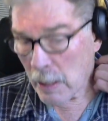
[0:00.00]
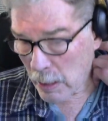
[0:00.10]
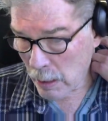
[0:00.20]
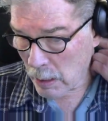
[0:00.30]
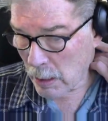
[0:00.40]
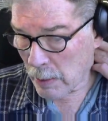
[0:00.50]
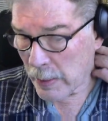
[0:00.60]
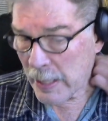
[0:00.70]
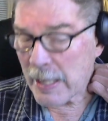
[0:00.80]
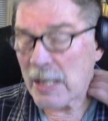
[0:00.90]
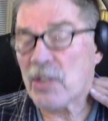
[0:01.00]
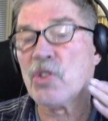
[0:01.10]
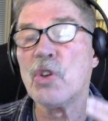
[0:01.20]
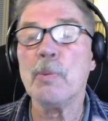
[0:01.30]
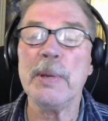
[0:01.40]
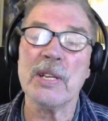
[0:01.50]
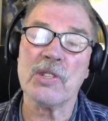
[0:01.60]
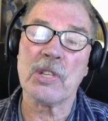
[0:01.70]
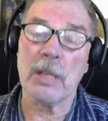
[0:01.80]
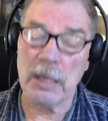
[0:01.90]
it has
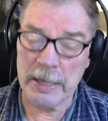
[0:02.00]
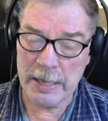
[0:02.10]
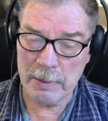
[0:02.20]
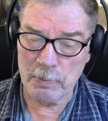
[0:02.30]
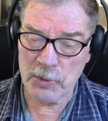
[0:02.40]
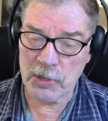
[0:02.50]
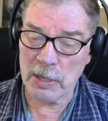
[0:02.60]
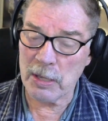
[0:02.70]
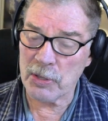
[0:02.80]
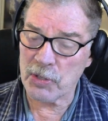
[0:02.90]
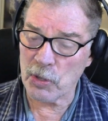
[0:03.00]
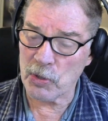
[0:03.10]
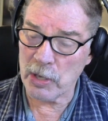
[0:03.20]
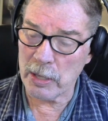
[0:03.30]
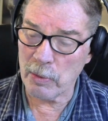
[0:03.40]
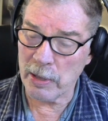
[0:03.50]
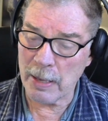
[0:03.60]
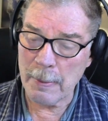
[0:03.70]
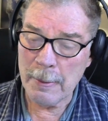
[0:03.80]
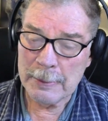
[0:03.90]
dubious claims associated with it.
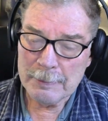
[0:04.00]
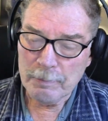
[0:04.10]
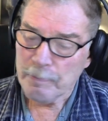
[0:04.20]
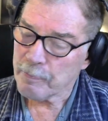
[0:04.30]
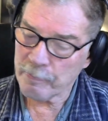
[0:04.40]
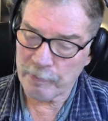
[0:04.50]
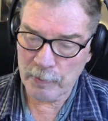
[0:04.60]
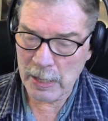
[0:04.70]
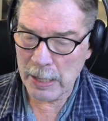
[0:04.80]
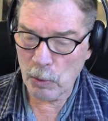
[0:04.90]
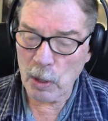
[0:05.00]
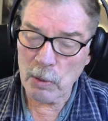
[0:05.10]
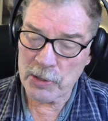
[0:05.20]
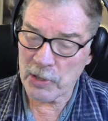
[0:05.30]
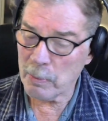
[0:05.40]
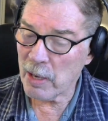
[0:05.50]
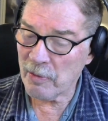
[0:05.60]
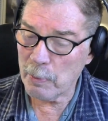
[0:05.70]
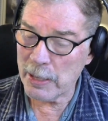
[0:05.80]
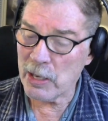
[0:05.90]
Okay, where was I? I'm off
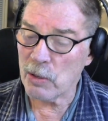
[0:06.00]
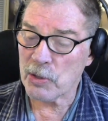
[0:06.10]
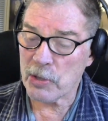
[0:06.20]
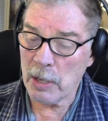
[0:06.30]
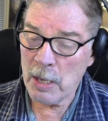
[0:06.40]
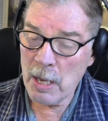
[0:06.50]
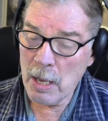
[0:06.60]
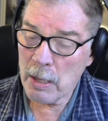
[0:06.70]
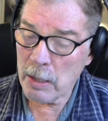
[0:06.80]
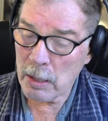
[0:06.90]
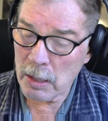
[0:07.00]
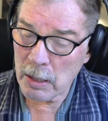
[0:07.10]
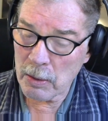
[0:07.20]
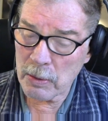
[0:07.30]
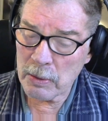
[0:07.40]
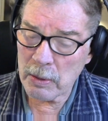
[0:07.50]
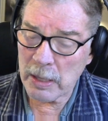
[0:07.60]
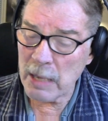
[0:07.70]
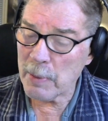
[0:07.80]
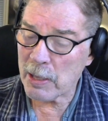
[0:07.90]
my notes.
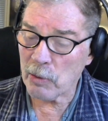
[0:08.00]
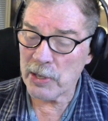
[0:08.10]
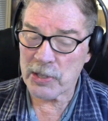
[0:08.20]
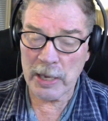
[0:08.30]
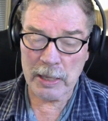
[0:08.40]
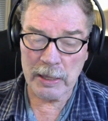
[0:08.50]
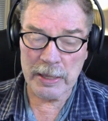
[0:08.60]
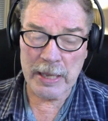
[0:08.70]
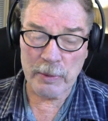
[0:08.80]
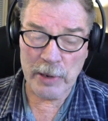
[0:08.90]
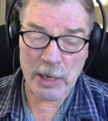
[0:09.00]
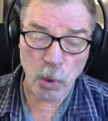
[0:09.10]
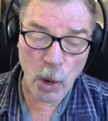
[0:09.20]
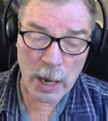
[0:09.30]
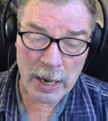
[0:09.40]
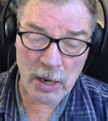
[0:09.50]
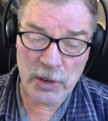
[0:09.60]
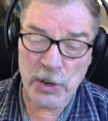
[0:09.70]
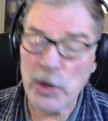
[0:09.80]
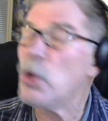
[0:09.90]
Chemical recycling that require
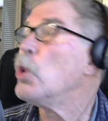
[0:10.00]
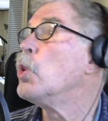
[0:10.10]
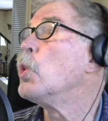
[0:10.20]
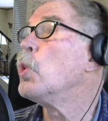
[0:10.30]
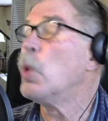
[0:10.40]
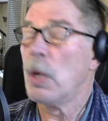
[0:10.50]
new,